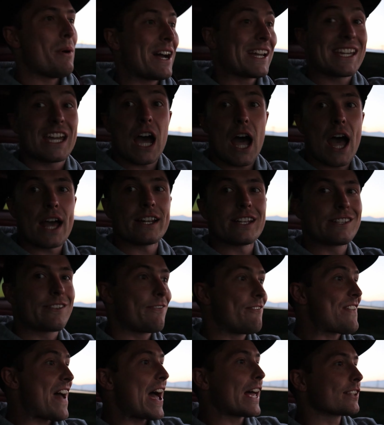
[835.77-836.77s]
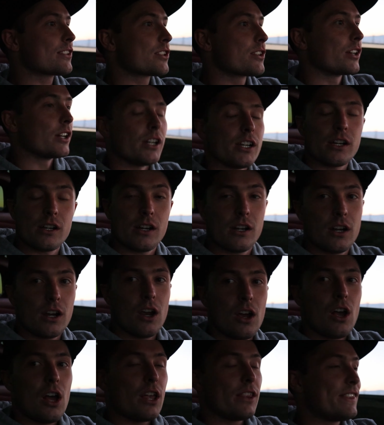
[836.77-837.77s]
my god, it's faster.
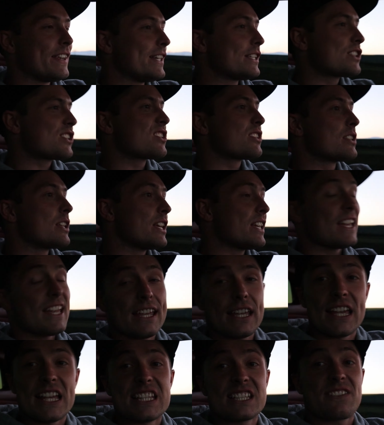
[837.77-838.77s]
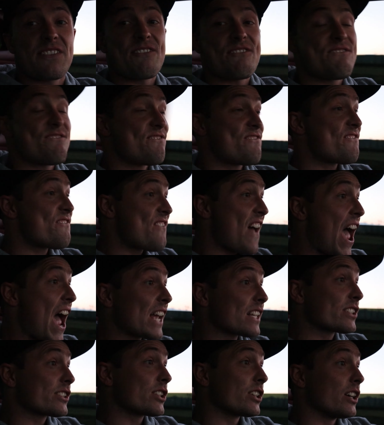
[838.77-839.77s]
It's
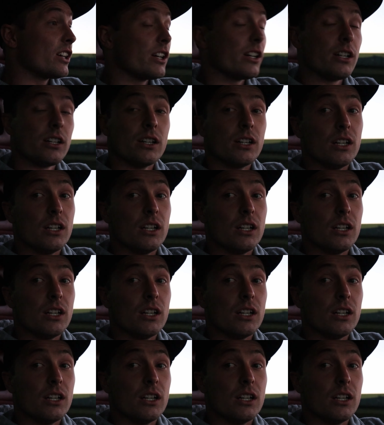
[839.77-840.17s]
faster.